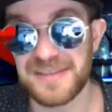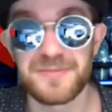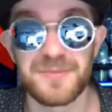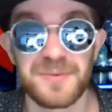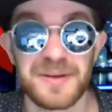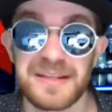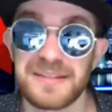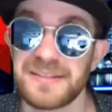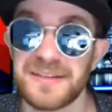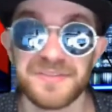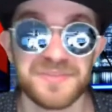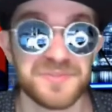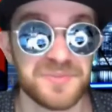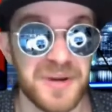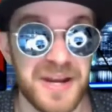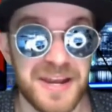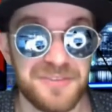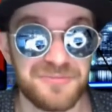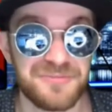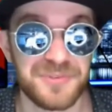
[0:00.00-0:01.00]
Everybody loves
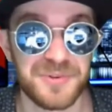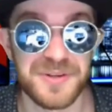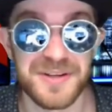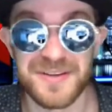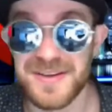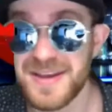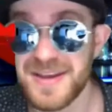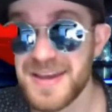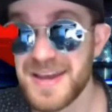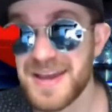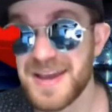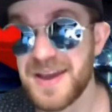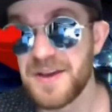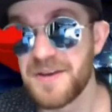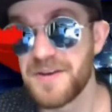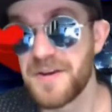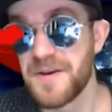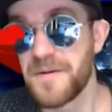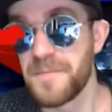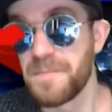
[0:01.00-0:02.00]
Ryan Ford.
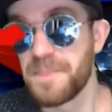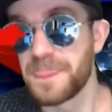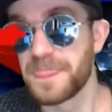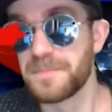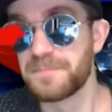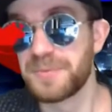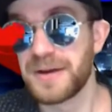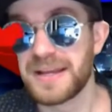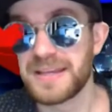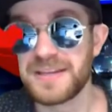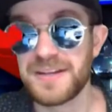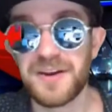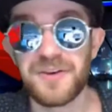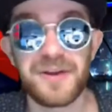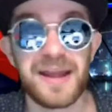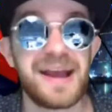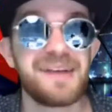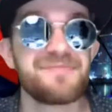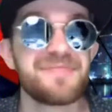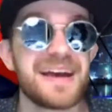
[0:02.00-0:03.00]
But you
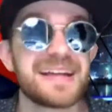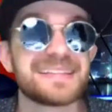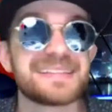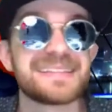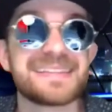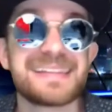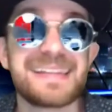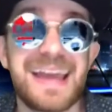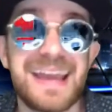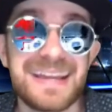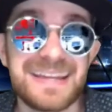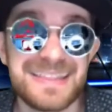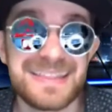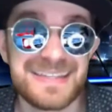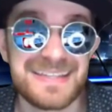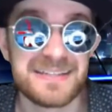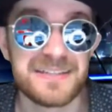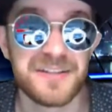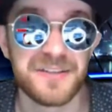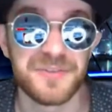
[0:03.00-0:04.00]
don't have that
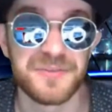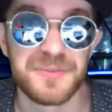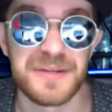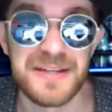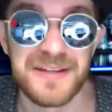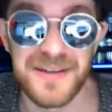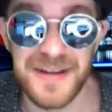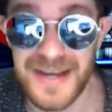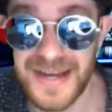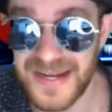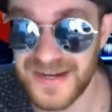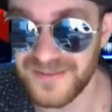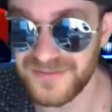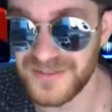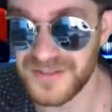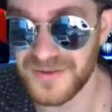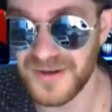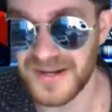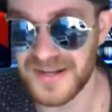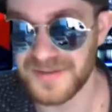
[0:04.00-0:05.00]
lengthy career ahead of
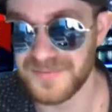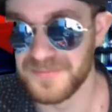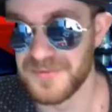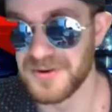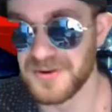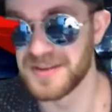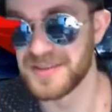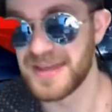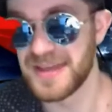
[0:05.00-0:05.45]
you anymore.